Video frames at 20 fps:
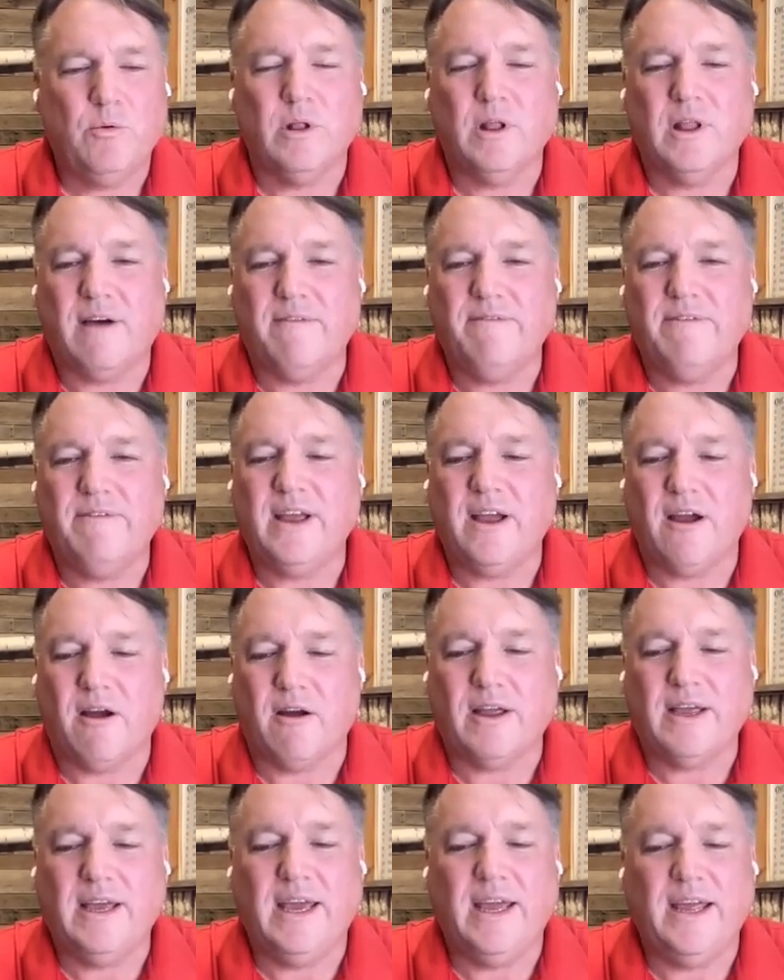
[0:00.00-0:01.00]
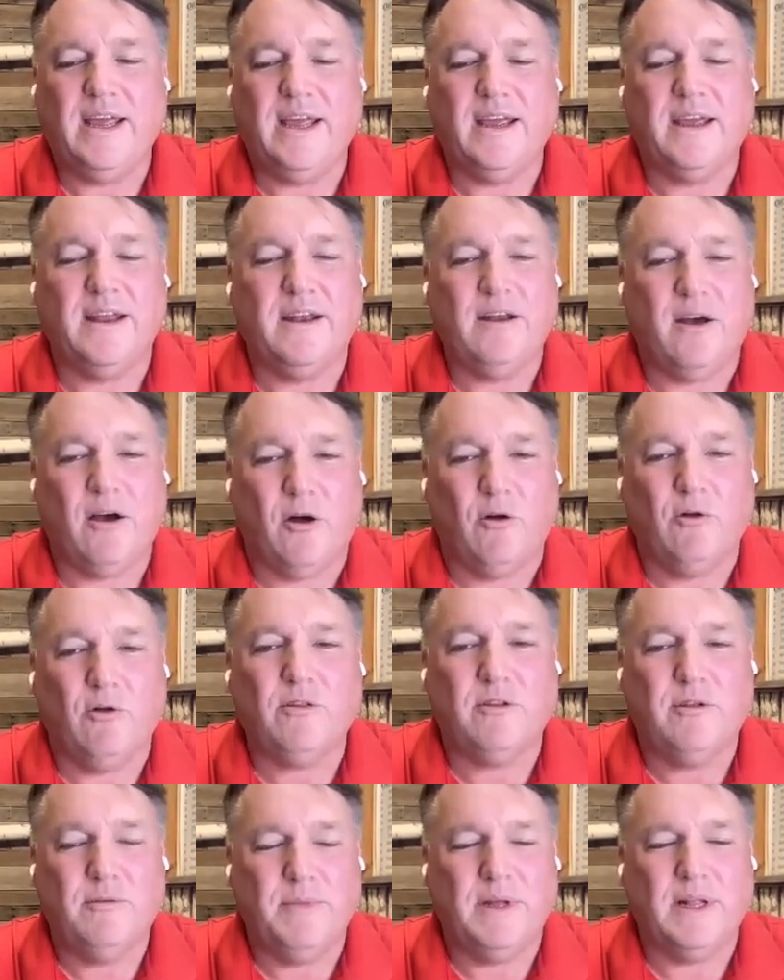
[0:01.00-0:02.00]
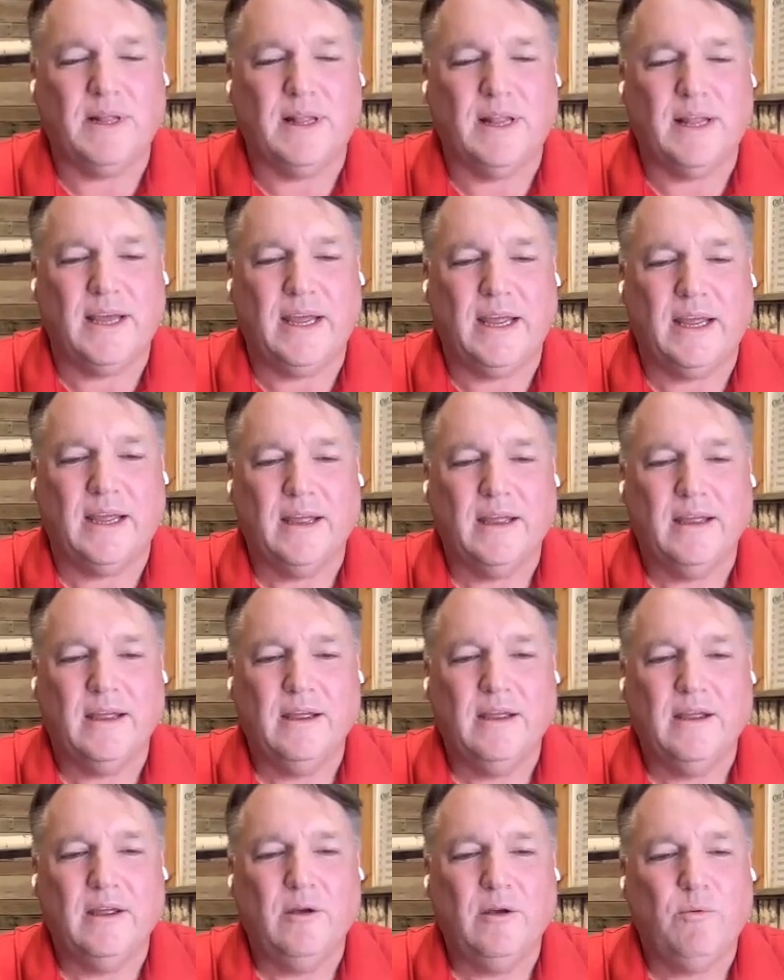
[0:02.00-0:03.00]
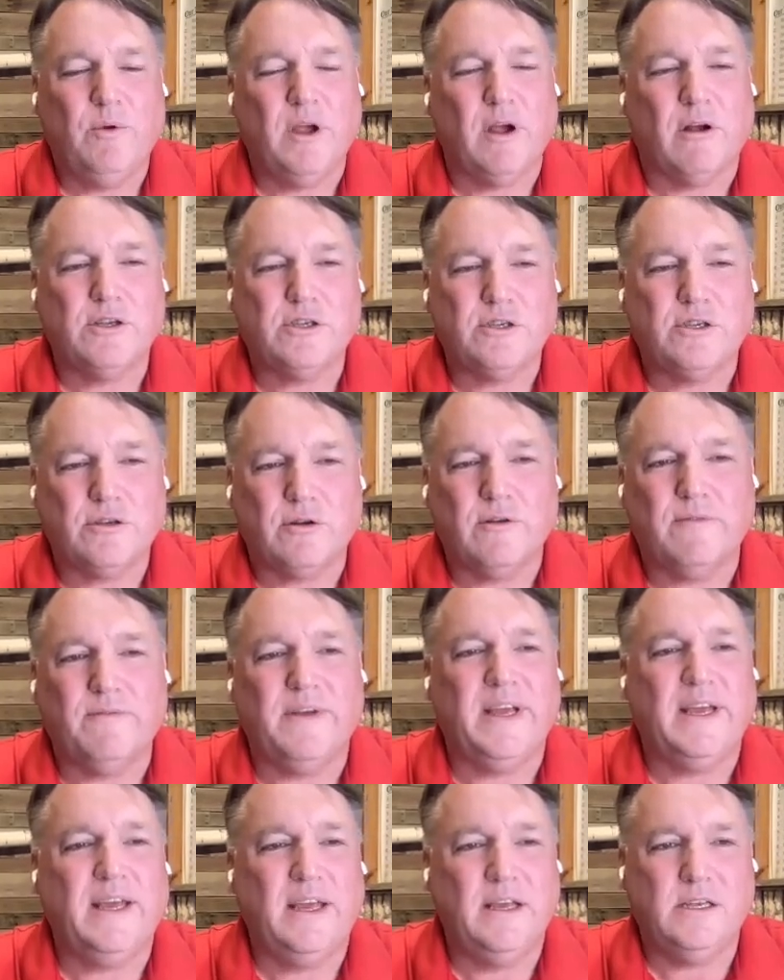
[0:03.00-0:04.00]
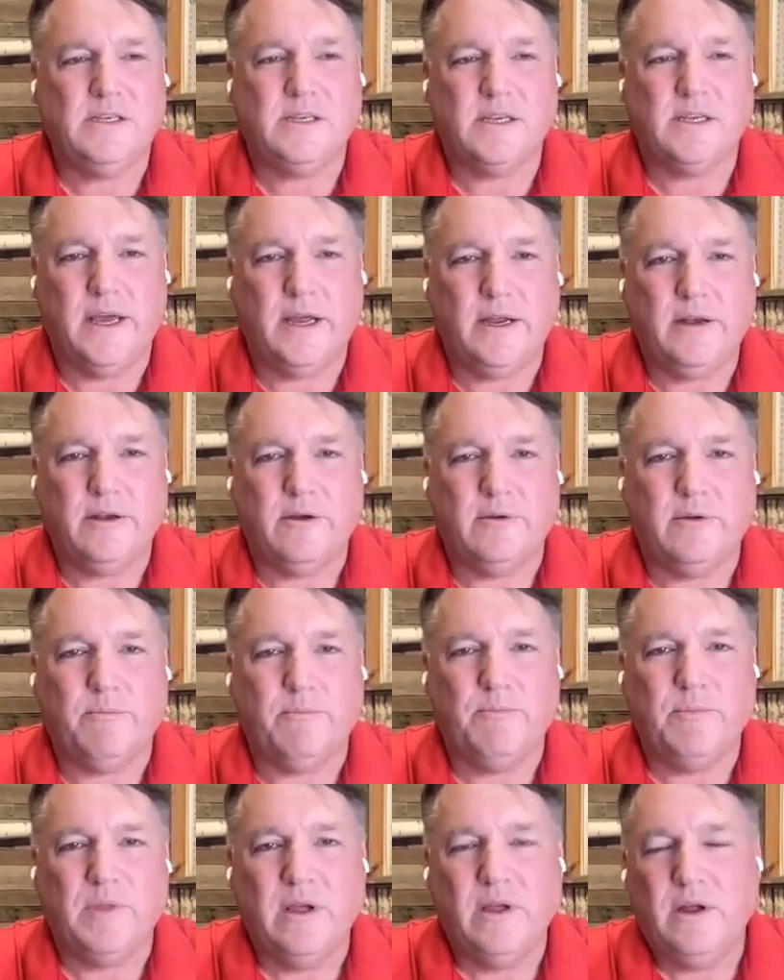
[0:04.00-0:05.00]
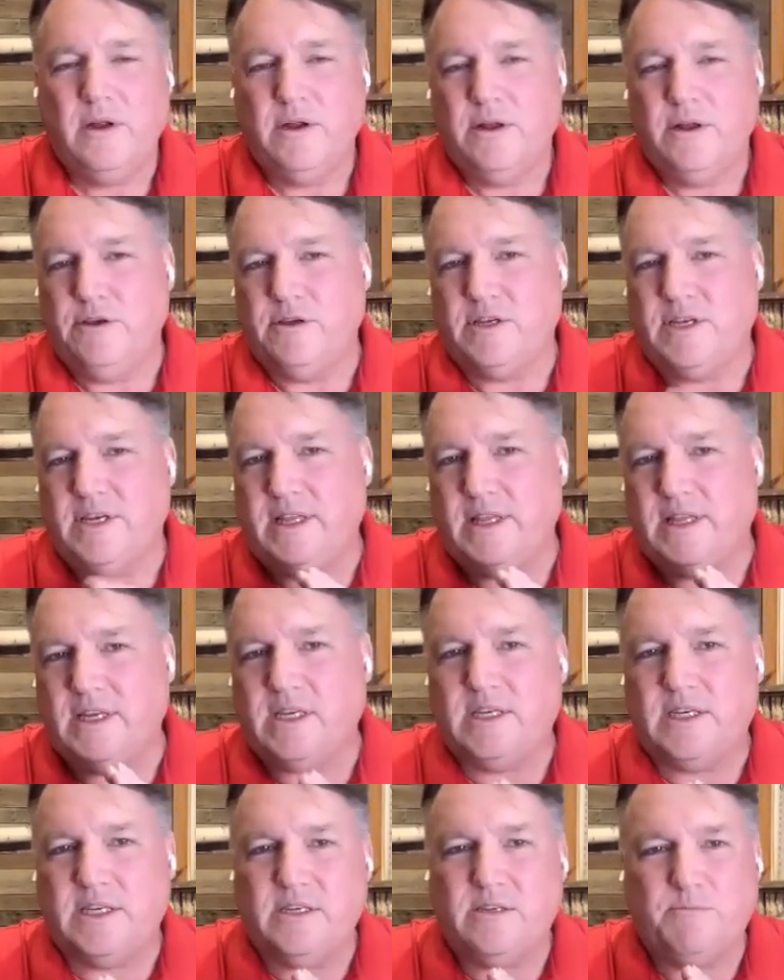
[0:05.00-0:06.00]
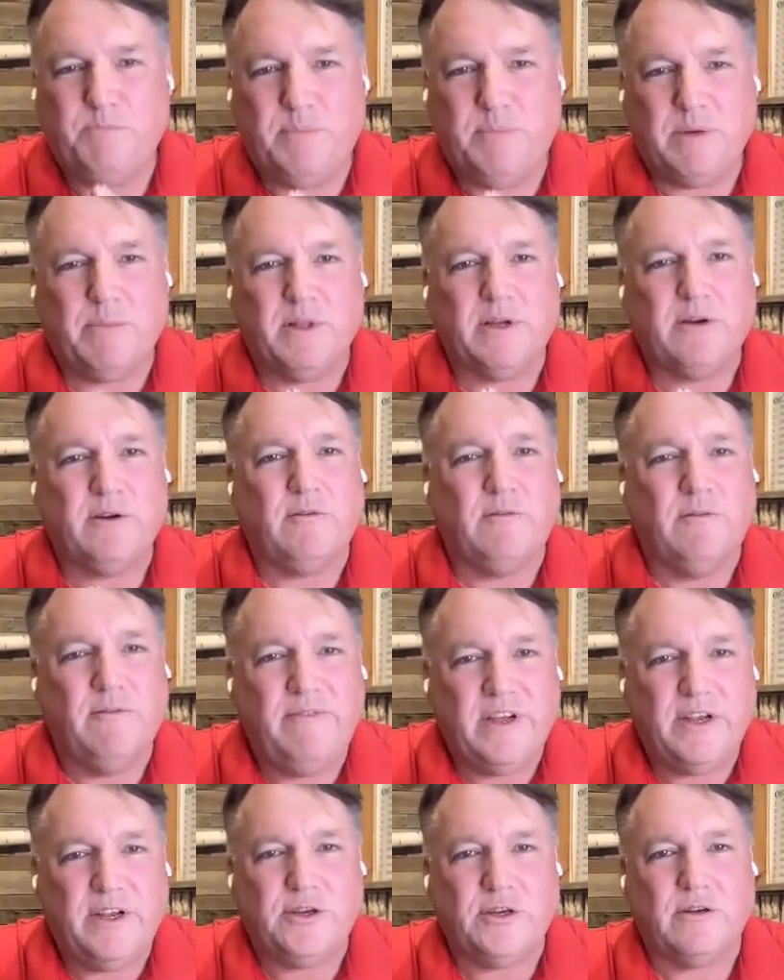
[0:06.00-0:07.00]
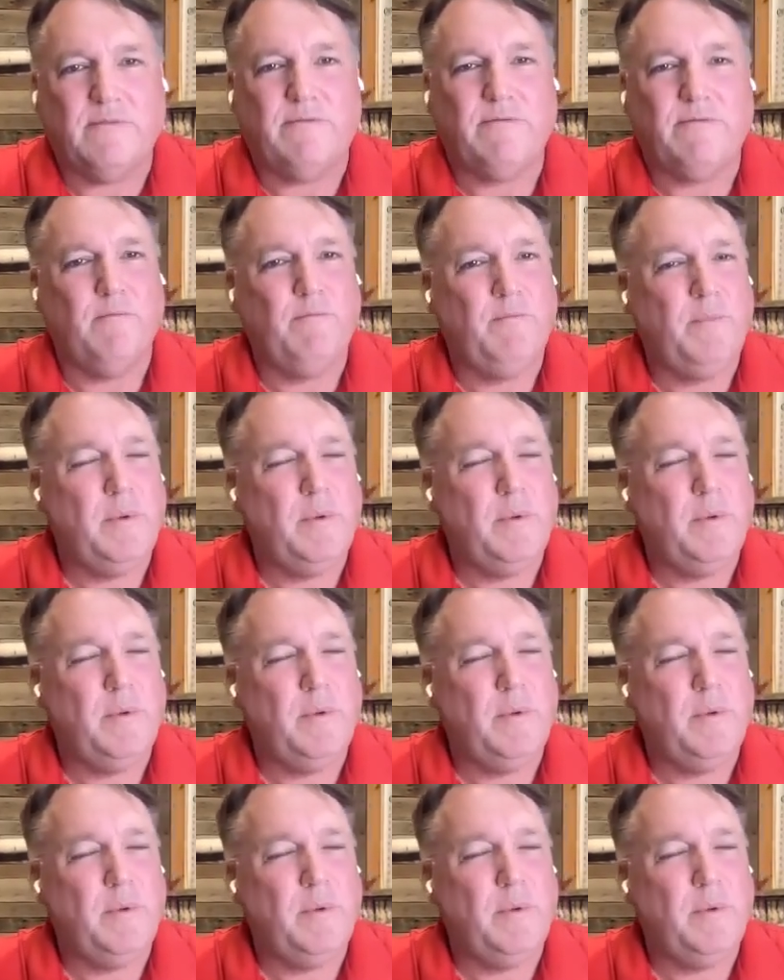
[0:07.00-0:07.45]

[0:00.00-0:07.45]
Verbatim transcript: We're loving our king, and ultimately, we are serving his kingdom. You see, this is biblical vision for